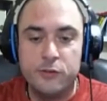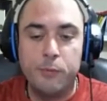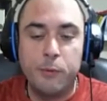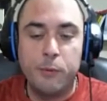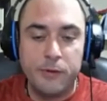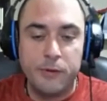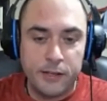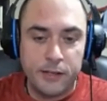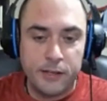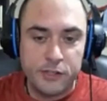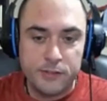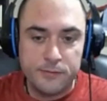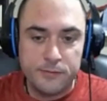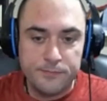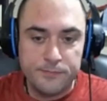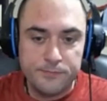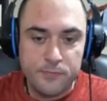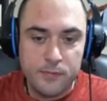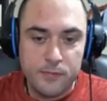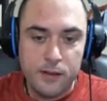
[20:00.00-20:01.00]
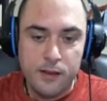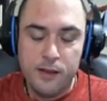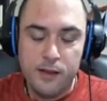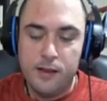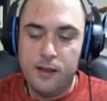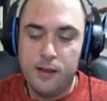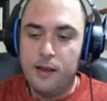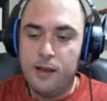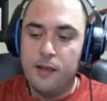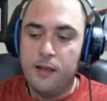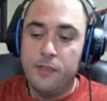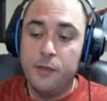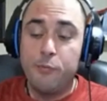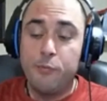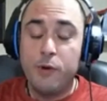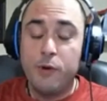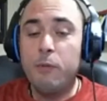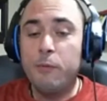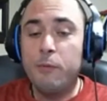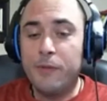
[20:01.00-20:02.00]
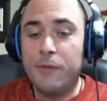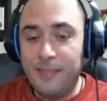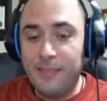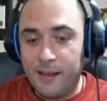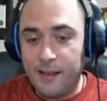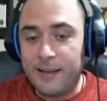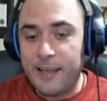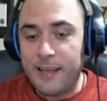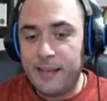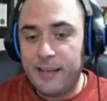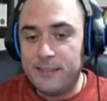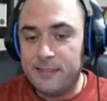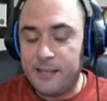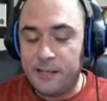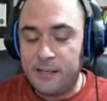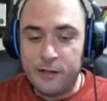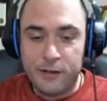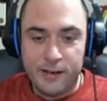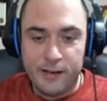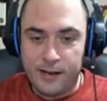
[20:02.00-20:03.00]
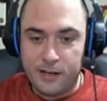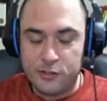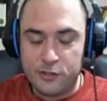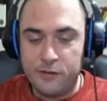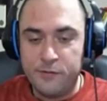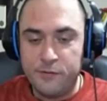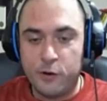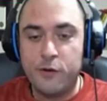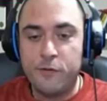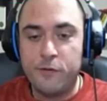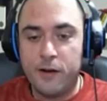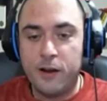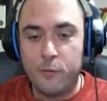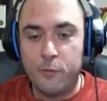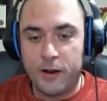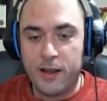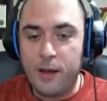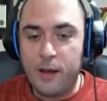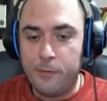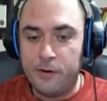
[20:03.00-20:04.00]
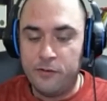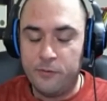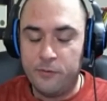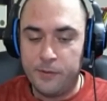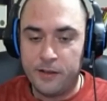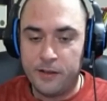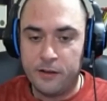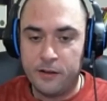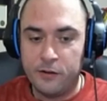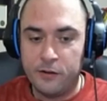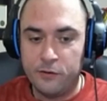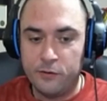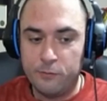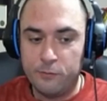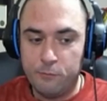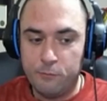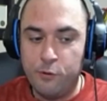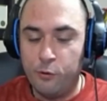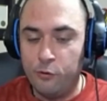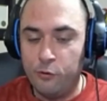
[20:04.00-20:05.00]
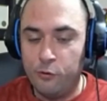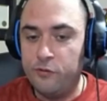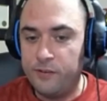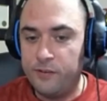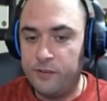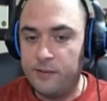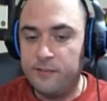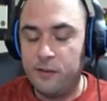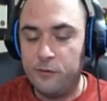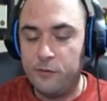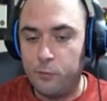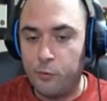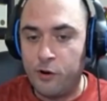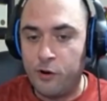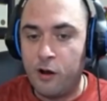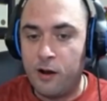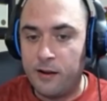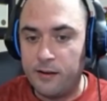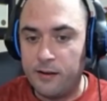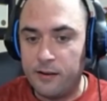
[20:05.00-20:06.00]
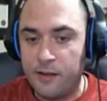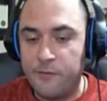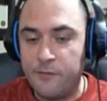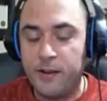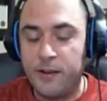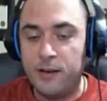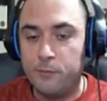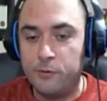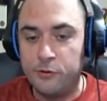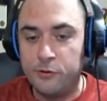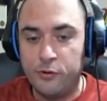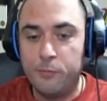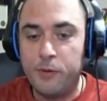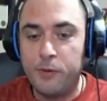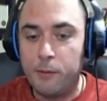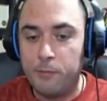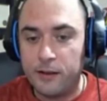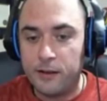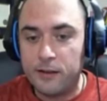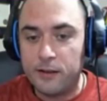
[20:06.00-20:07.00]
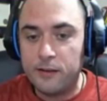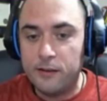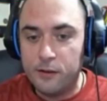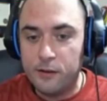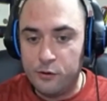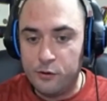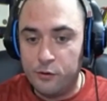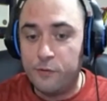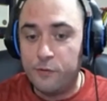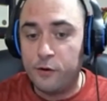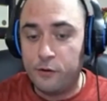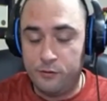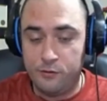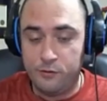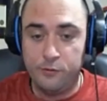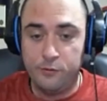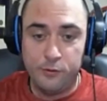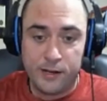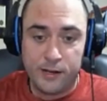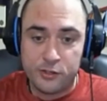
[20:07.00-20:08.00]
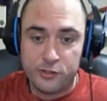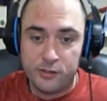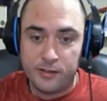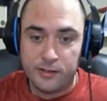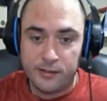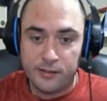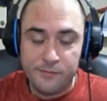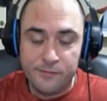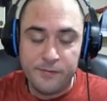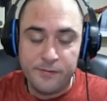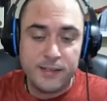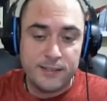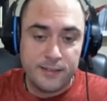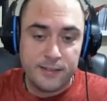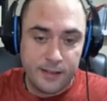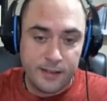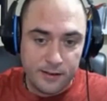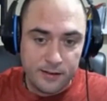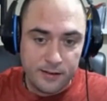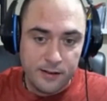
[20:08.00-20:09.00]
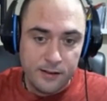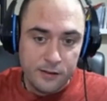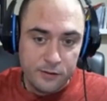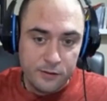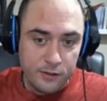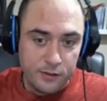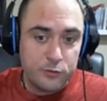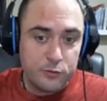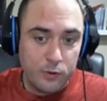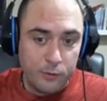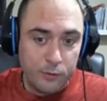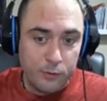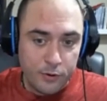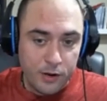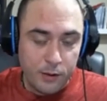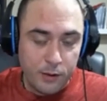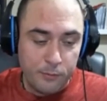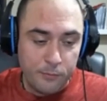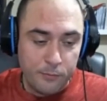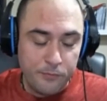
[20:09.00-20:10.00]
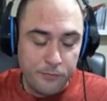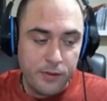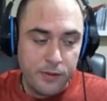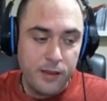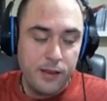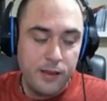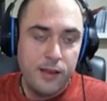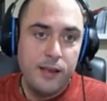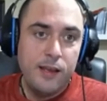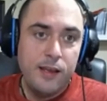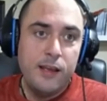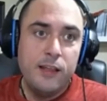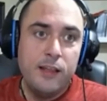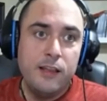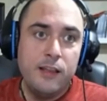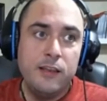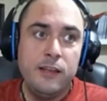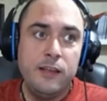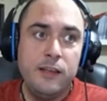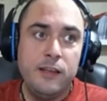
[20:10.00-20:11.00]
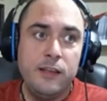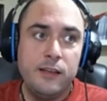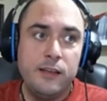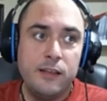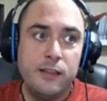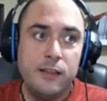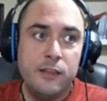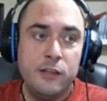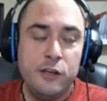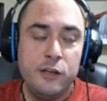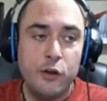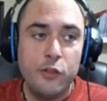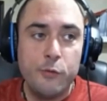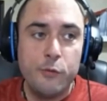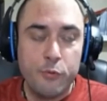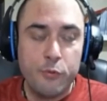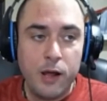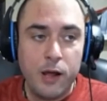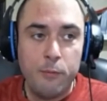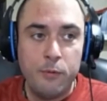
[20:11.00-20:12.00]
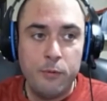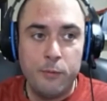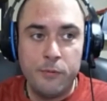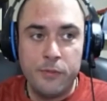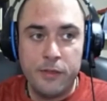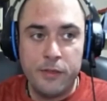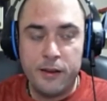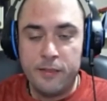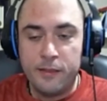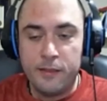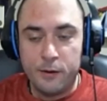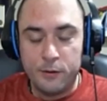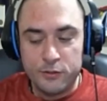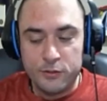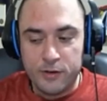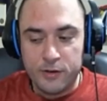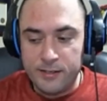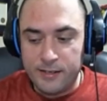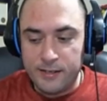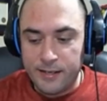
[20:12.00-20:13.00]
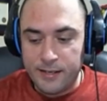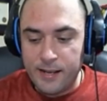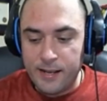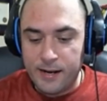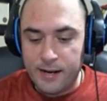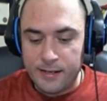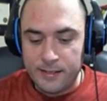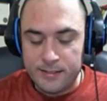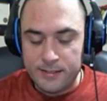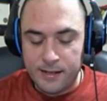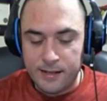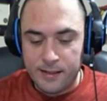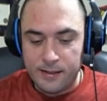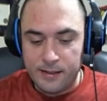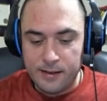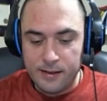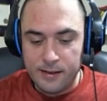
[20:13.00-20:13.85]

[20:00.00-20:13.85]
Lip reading: the population. The problem in that case is that you couldn't actually verify what happened, is because those systems were not available to the public to actually investigate. So that's one problem. The other problem that I was trying to get at is that